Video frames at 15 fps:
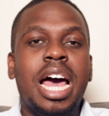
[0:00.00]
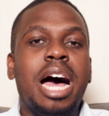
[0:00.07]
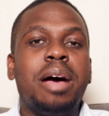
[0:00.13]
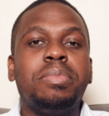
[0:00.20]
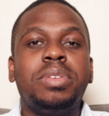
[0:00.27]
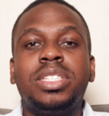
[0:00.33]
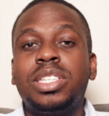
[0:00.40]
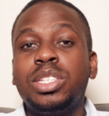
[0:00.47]

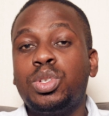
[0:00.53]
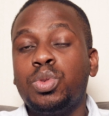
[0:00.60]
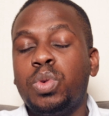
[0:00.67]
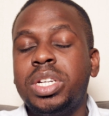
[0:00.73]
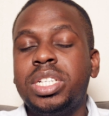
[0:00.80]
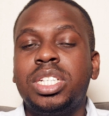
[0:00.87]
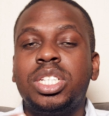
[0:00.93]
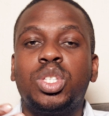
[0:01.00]
um, in
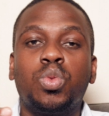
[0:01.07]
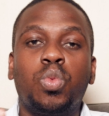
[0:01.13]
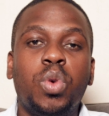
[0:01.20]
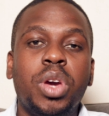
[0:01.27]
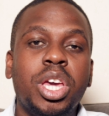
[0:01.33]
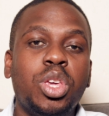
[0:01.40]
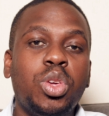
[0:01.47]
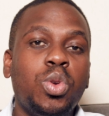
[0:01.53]
situations
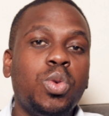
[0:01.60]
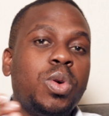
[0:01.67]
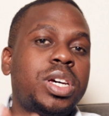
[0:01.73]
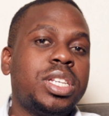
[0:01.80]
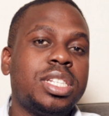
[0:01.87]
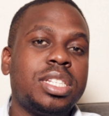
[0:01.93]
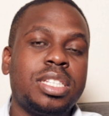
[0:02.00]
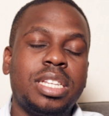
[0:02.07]
where you
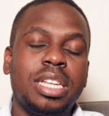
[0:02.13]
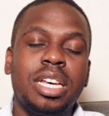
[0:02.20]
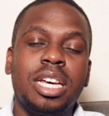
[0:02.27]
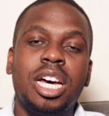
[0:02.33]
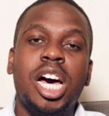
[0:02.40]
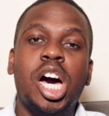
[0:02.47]
as uh,